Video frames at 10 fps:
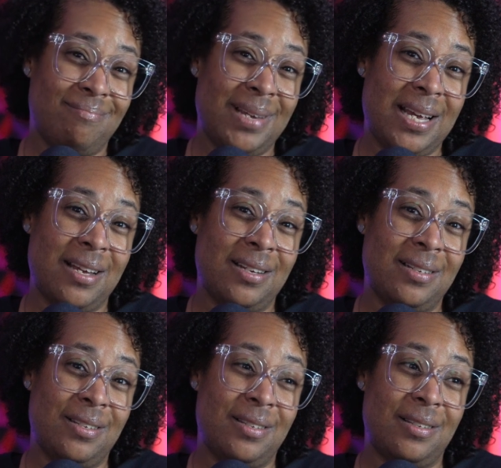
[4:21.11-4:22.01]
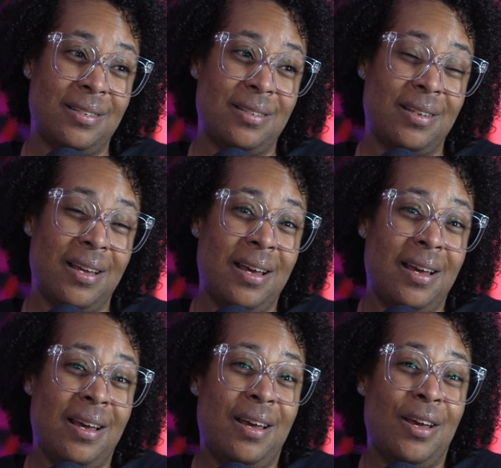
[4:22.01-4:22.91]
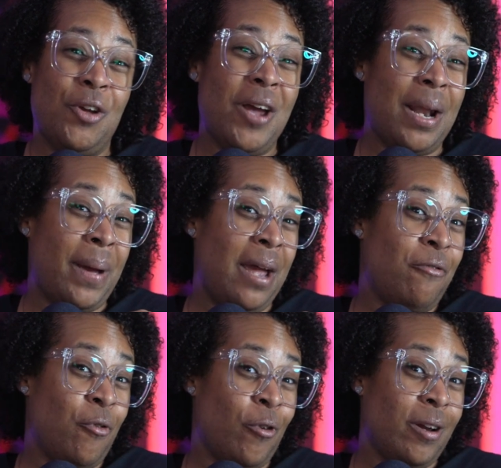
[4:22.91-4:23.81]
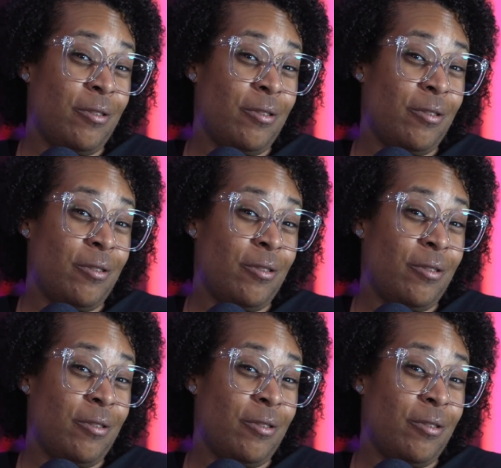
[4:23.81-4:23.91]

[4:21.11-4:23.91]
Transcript: because you had to pay for it.